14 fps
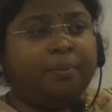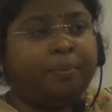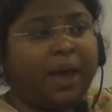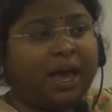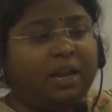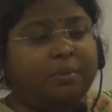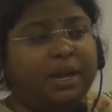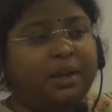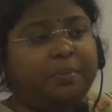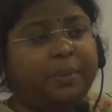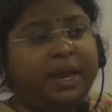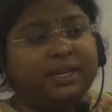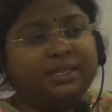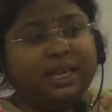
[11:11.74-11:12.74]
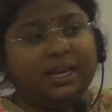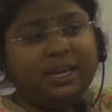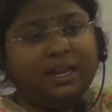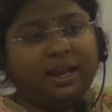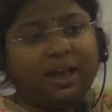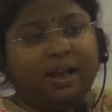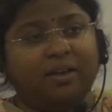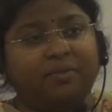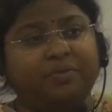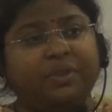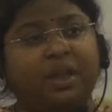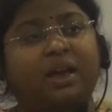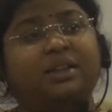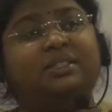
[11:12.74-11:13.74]
Parliament makes any law
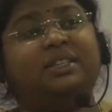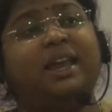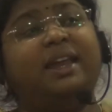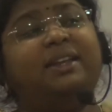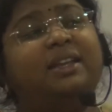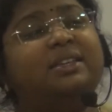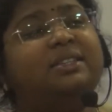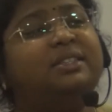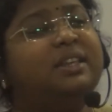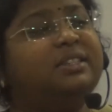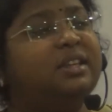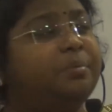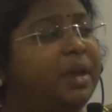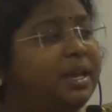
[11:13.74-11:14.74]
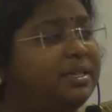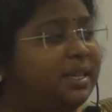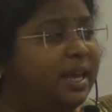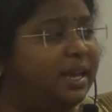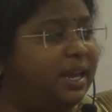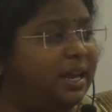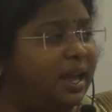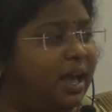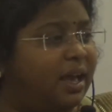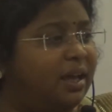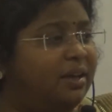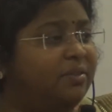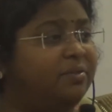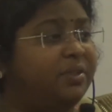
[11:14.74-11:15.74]
or state legislature makes any
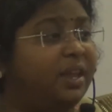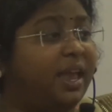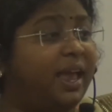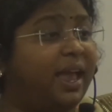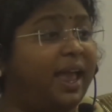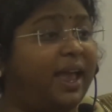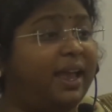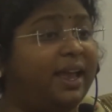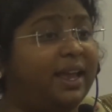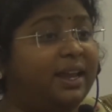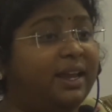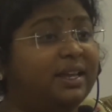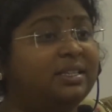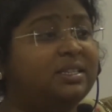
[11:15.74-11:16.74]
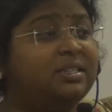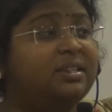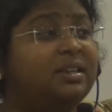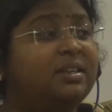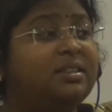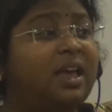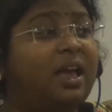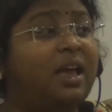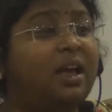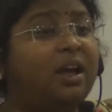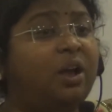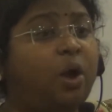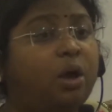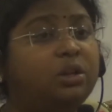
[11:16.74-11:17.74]
law against the
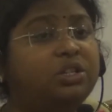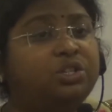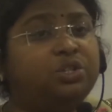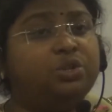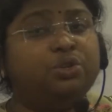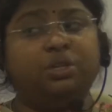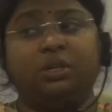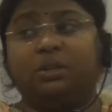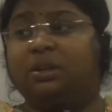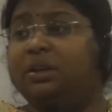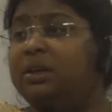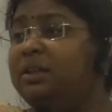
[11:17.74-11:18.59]
constitution,